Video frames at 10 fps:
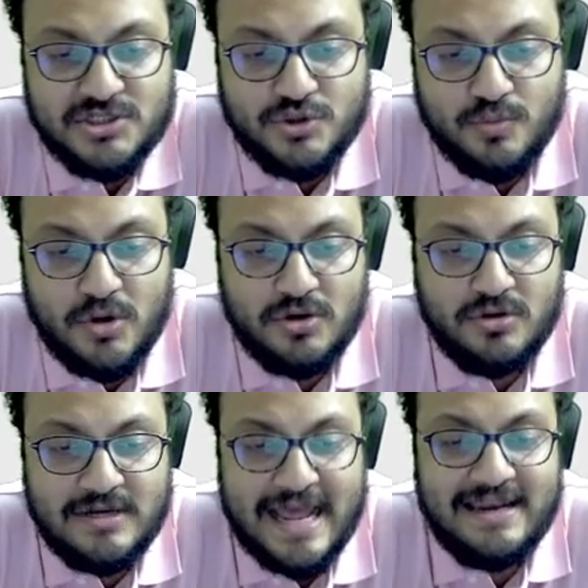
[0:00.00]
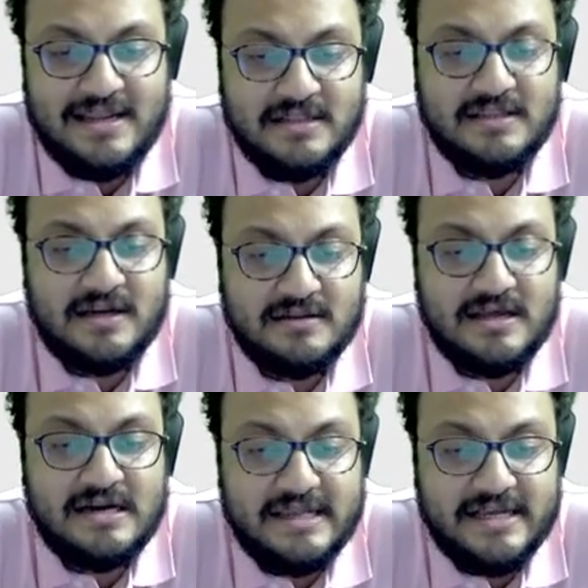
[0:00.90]
tomorrow, Daniel
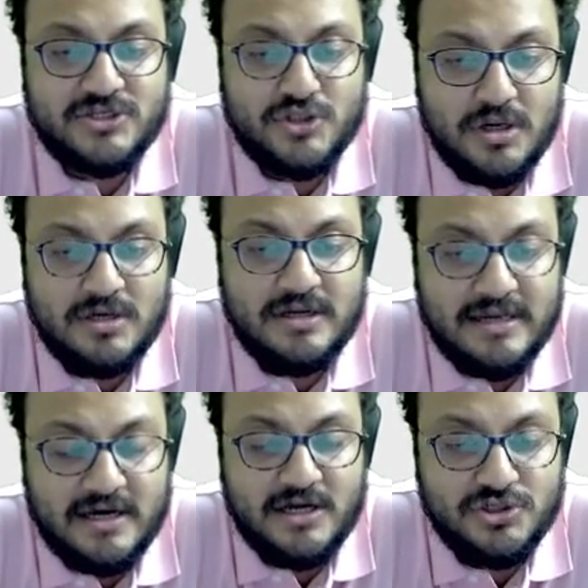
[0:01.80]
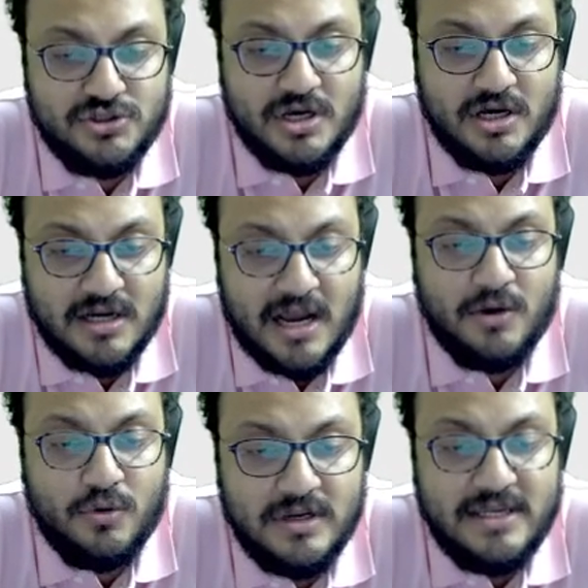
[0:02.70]
Dardha takes on uh,
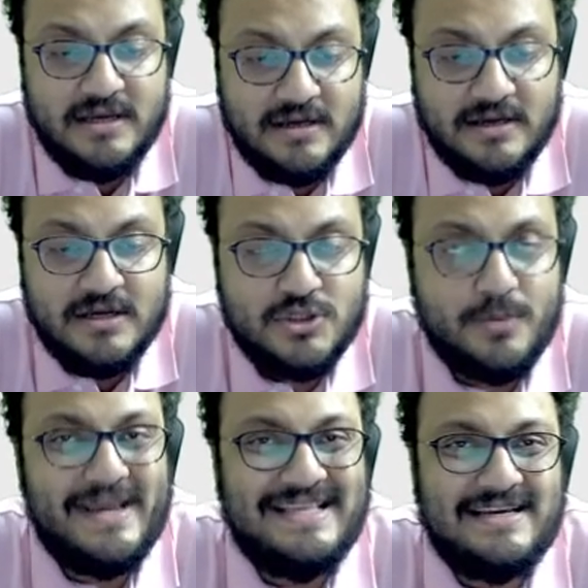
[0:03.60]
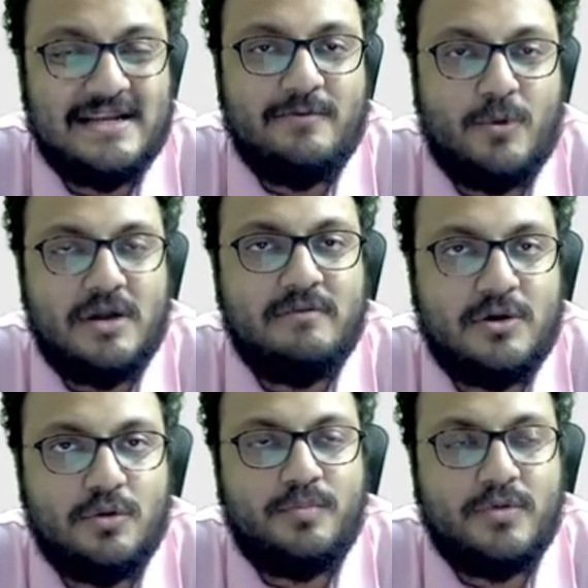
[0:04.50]
Ganguly so basically, whatever
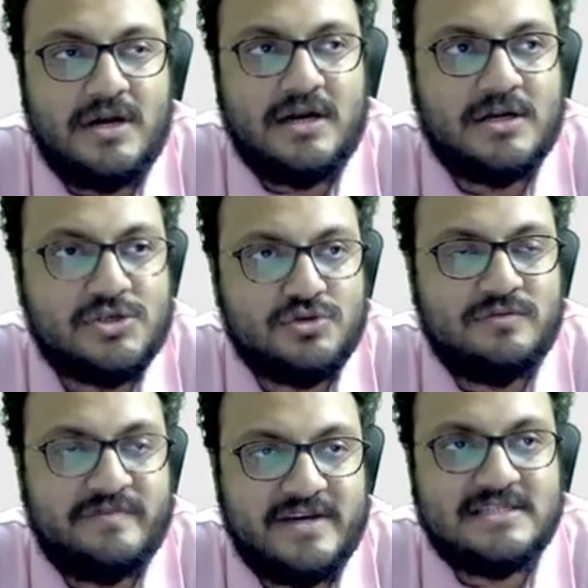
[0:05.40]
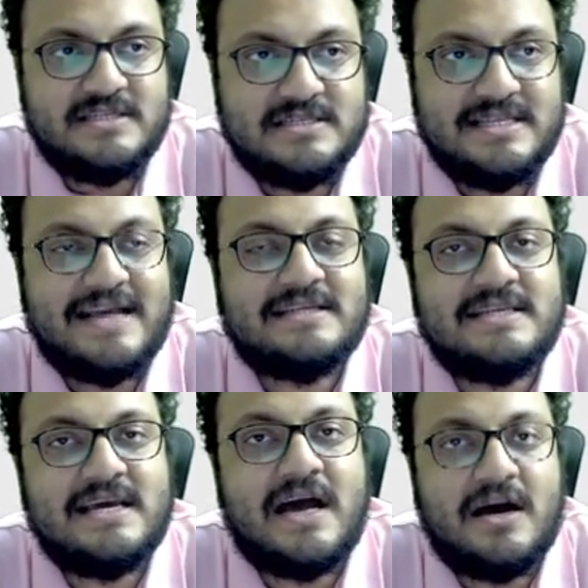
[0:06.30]
opponent Arjun faces, next
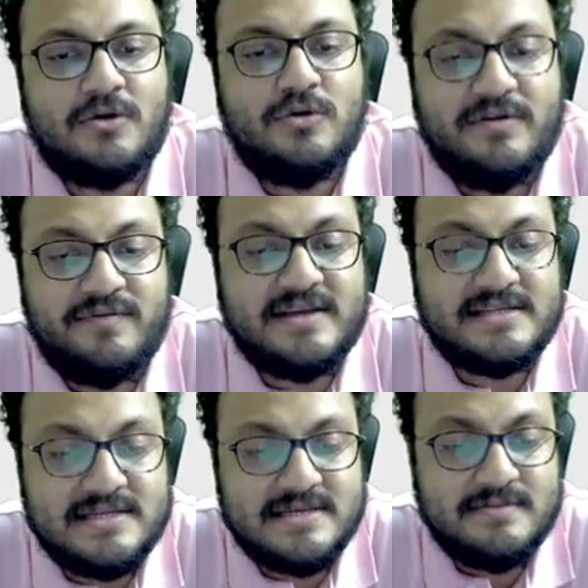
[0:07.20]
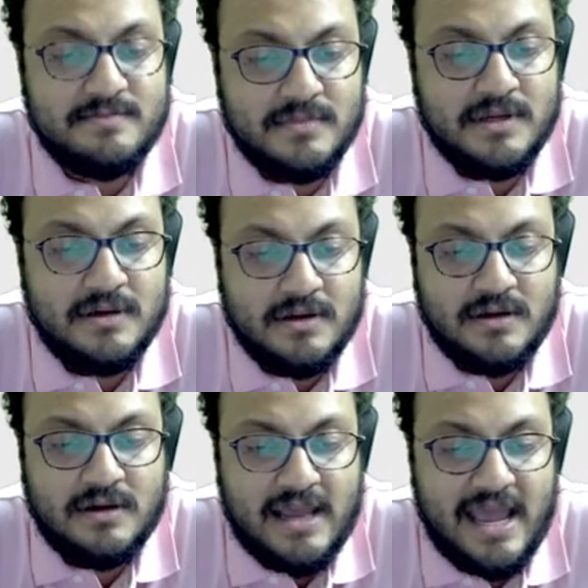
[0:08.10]
day Ganguly faces him.
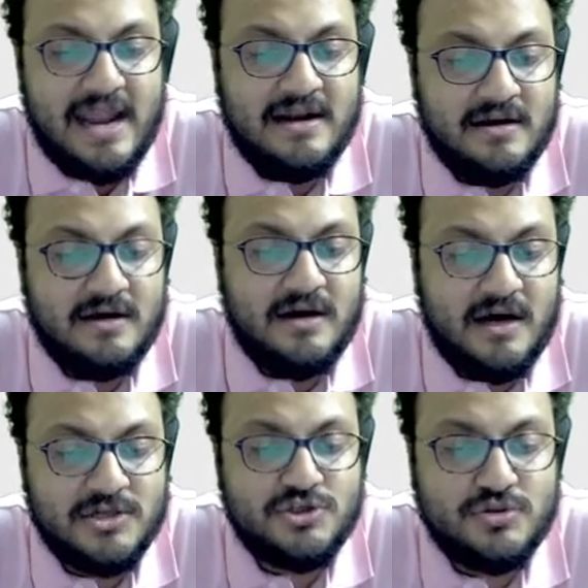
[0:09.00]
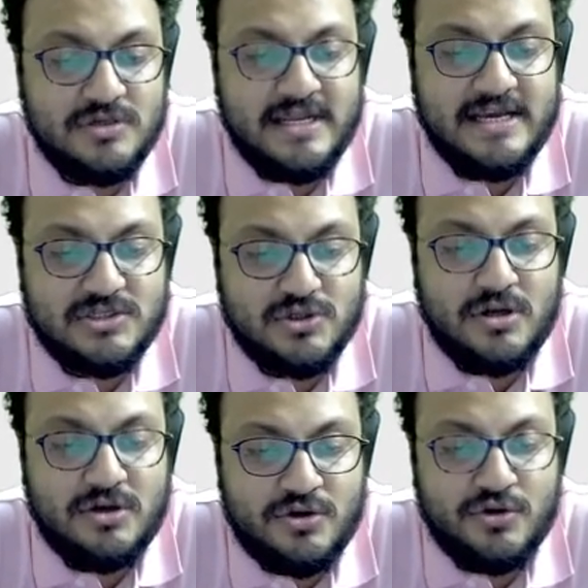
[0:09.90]
And uh, Arjun takes
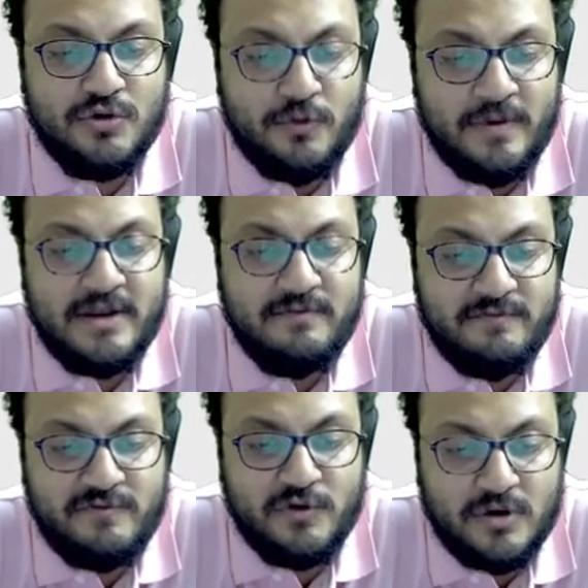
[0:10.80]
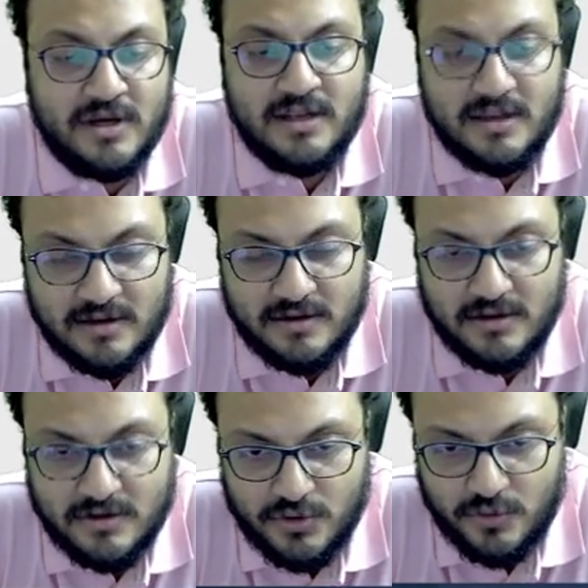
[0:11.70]
on Roven Vogel.
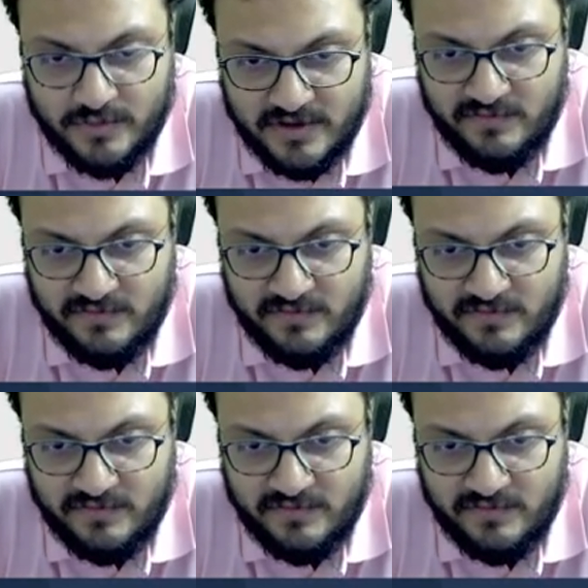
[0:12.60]
Roven